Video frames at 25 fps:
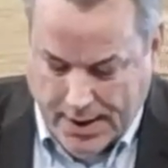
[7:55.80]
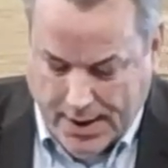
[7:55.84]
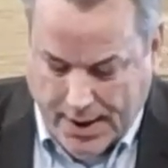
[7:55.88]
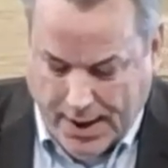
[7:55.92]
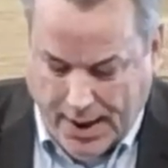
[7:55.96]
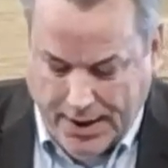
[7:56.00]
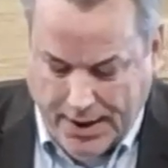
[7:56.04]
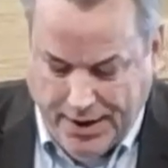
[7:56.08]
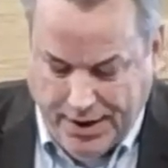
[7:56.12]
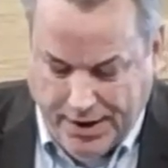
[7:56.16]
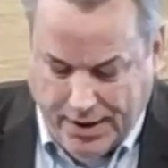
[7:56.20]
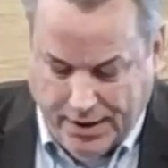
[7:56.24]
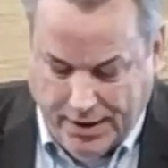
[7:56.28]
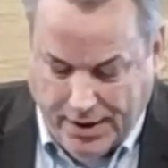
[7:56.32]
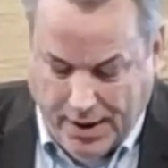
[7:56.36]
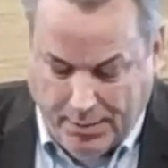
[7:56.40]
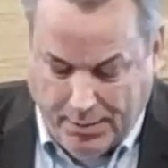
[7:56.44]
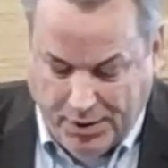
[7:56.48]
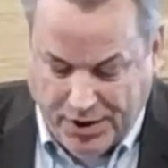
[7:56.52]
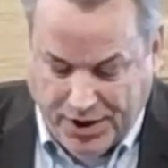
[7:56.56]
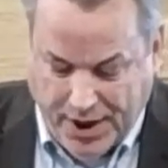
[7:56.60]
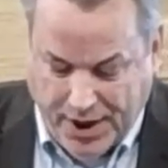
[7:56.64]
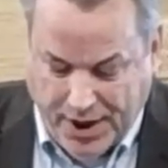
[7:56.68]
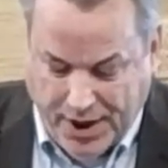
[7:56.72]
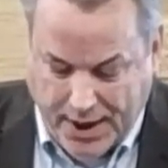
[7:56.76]
I did a
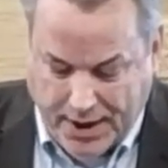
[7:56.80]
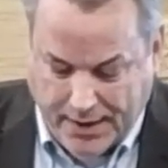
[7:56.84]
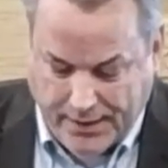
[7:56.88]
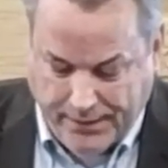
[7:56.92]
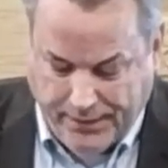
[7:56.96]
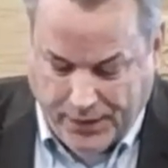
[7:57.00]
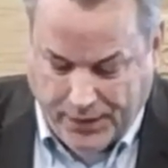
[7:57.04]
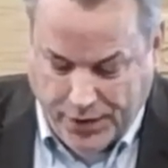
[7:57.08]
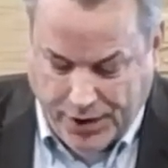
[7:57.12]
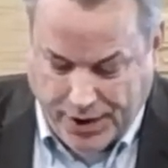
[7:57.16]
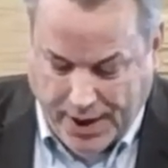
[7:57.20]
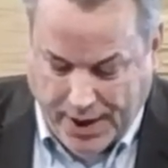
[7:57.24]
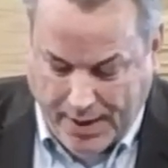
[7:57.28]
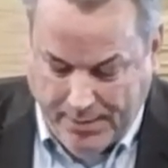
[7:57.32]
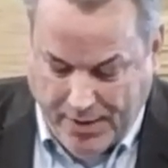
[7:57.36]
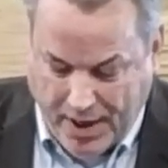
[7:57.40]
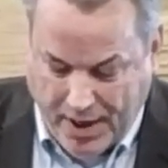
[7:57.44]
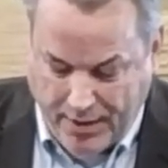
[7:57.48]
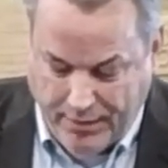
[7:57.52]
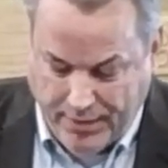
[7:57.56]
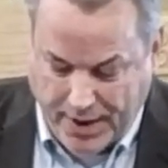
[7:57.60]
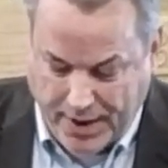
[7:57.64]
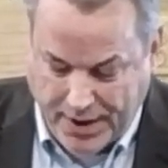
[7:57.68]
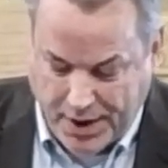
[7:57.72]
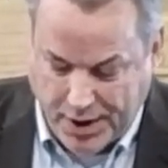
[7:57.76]
double take the first time I
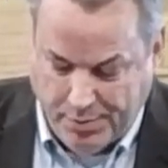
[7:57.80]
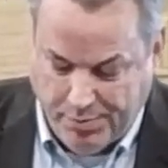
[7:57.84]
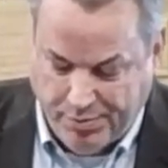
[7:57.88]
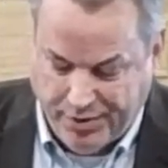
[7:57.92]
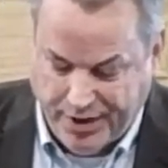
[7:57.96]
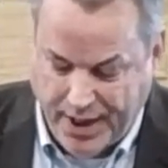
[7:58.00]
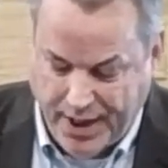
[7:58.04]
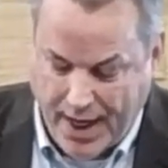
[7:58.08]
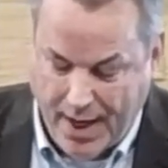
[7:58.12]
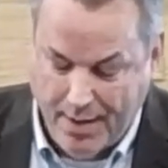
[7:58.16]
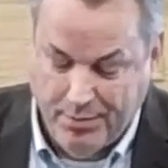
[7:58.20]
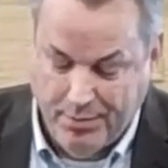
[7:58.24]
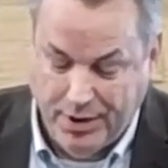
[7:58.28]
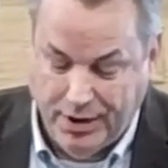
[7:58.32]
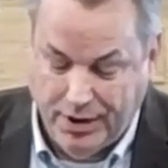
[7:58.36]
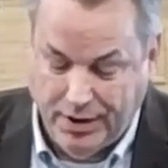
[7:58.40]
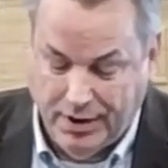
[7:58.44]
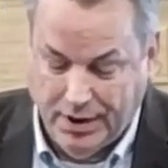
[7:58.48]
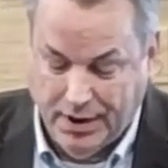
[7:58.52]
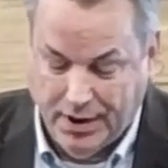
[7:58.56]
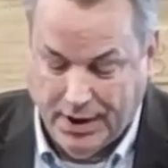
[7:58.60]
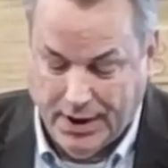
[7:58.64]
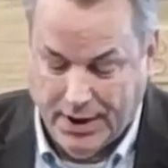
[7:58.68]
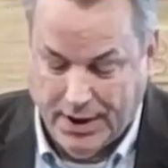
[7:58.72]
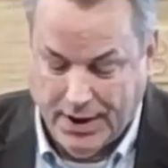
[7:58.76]
read this preamble
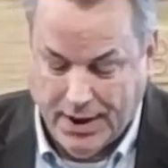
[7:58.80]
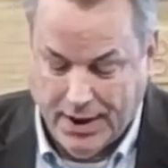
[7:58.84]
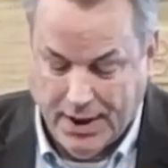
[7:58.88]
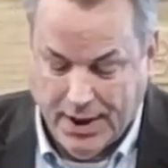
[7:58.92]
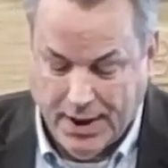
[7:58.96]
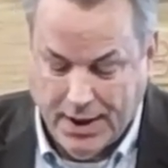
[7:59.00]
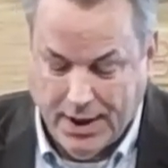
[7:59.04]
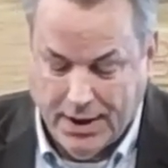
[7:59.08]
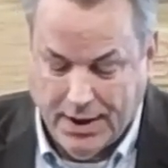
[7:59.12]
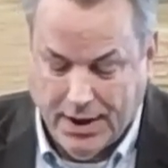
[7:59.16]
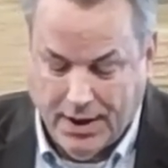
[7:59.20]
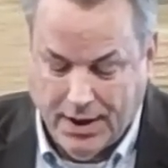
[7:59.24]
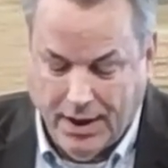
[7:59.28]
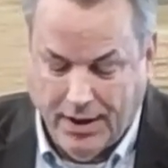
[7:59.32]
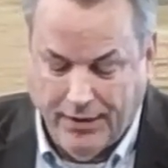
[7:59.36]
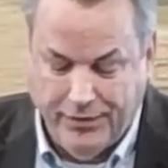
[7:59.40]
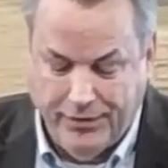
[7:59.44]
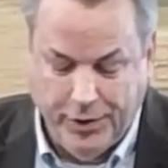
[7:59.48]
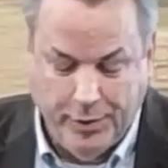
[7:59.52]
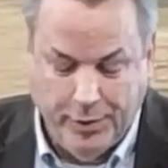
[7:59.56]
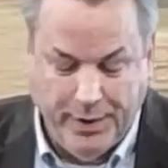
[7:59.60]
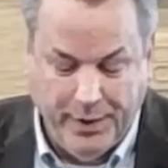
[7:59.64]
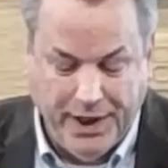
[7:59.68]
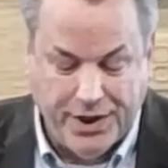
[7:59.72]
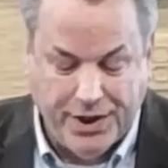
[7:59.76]
a
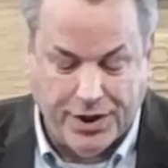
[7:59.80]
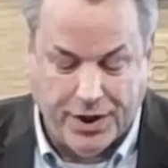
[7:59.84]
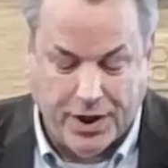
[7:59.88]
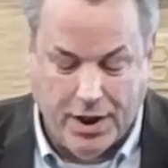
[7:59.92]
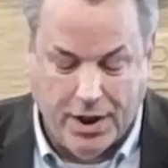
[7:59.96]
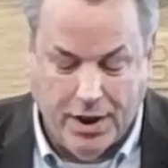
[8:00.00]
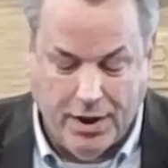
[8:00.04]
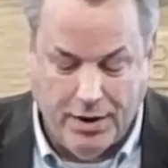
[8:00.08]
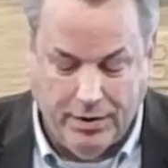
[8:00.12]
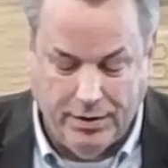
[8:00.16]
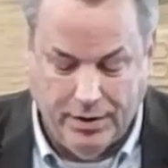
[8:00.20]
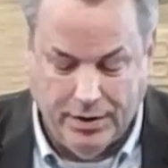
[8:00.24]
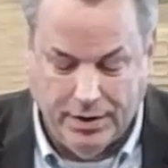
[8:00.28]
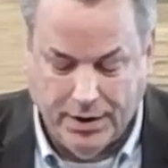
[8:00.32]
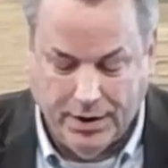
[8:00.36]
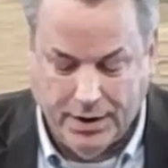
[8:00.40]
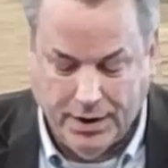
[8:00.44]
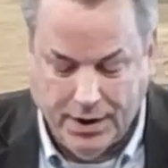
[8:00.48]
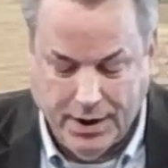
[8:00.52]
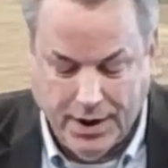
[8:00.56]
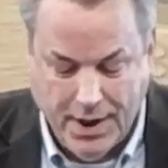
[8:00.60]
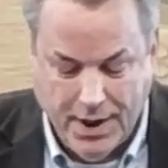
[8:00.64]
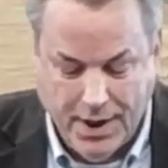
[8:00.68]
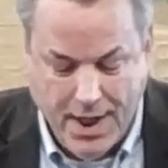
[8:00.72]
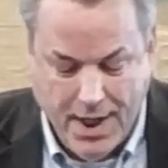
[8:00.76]
few weeks ago.
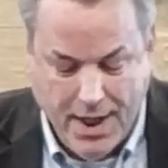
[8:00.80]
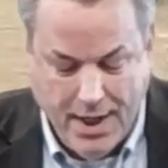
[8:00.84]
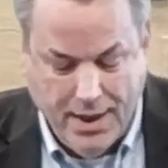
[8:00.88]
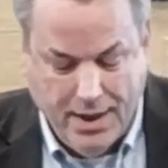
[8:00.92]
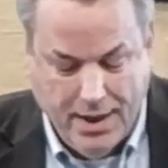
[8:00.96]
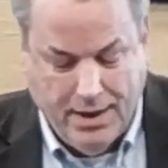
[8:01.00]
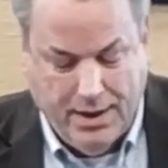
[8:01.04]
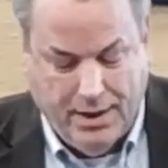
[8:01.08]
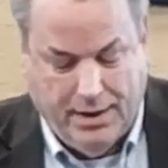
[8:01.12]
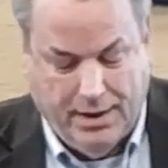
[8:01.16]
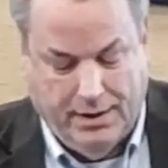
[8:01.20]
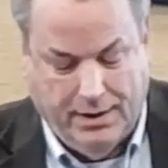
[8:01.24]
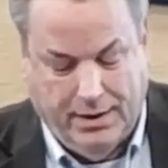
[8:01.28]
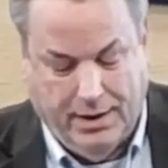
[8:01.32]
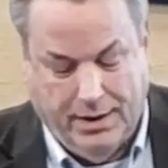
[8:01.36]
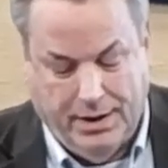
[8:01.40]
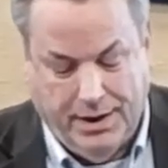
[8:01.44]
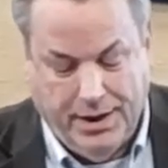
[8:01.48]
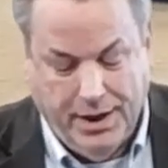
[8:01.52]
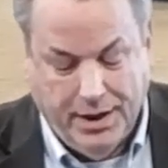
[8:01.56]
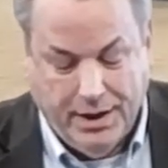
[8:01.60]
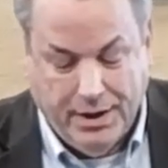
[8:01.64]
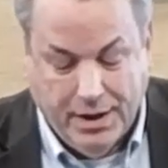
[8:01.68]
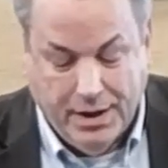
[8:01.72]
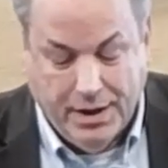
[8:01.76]
The
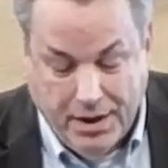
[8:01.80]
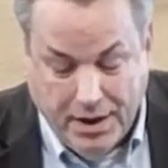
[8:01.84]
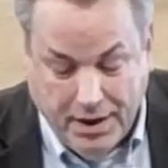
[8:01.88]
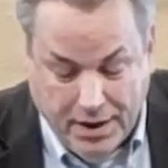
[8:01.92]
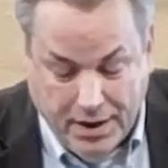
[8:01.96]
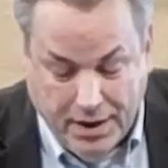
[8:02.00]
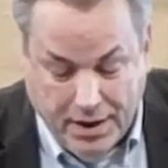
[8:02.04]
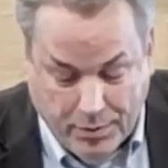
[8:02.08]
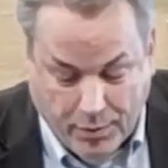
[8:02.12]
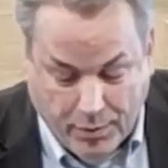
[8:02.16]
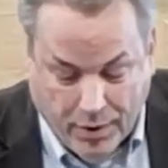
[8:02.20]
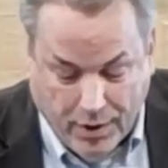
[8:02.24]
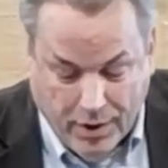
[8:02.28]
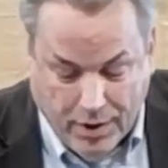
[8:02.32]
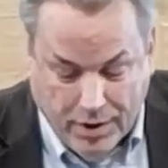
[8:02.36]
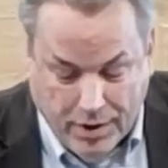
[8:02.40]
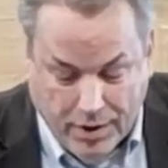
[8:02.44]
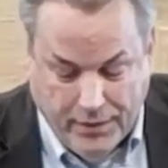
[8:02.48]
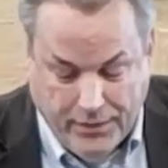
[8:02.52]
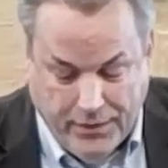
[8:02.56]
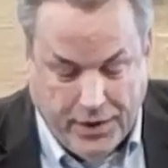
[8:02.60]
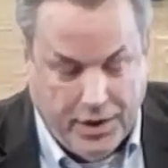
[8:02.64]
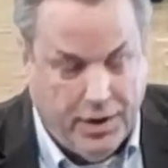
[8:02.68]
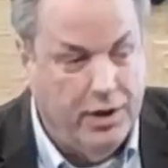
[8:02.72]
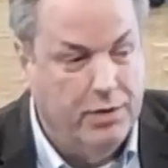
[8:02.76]
dignity and worth
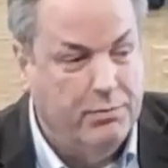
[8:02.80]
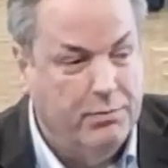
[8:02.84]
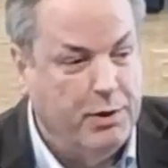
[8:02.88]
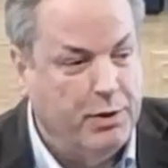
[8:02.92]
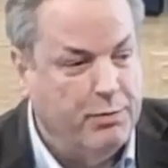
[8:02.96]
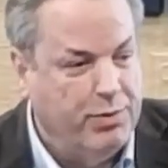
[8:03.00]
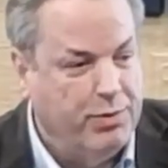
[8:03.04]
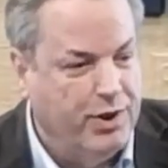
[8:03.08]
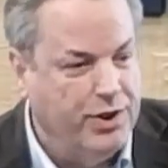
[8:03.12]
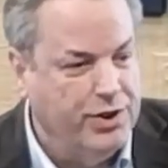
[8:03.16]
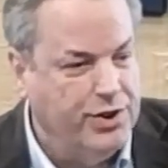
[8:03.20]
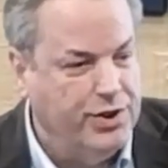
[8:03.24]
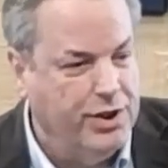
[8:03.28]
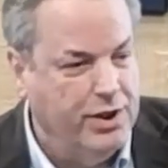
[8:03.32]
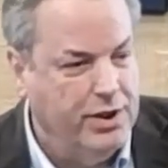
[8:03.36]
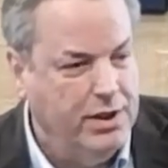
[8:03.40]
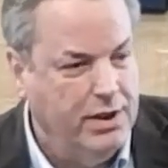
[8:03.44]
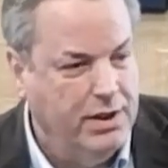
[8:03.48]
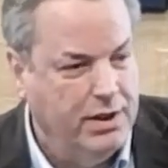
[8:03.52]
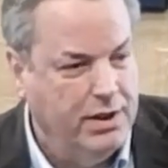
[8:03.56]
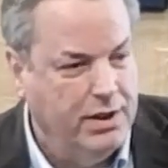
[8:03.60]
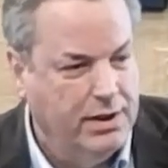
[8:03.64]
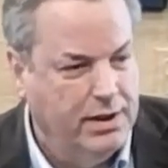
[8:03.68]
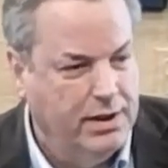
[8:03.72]
of the human person.